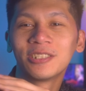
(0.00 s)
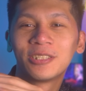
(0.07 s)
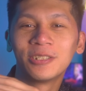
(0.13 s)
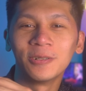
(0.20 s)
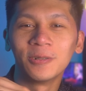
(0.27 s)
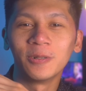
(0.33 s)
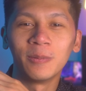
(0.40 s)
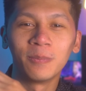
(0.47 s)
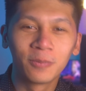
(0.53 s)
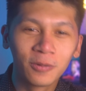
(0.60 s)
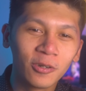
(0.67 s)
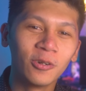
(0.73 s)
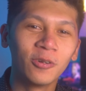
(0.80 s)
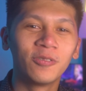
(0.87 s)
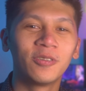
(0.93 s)
to
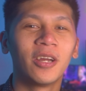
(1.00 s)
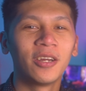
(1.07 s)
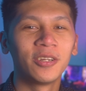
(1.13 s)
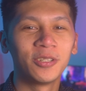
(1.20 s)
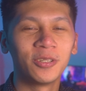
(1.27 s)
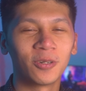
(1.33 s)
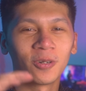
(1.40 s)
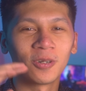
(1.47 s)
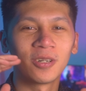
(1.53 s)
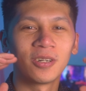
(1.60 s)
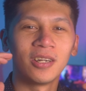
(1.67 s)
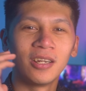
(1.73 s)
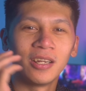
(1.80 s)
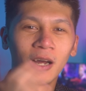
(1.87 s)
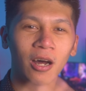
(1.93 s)
improve
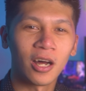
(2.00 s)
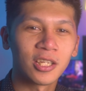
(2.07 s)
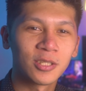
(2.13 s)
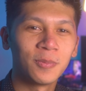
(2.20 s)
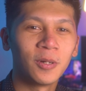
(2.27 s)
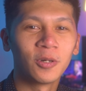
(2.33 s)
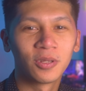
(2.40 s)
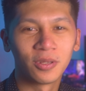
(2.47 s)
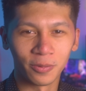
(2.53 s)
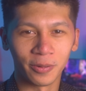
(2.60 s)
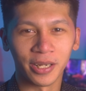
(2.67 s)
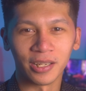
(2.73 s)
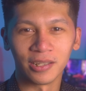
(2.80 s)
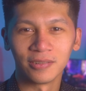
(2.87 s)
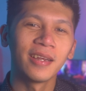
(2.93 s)
your Osmo
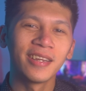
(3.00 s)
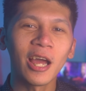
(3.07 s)
3.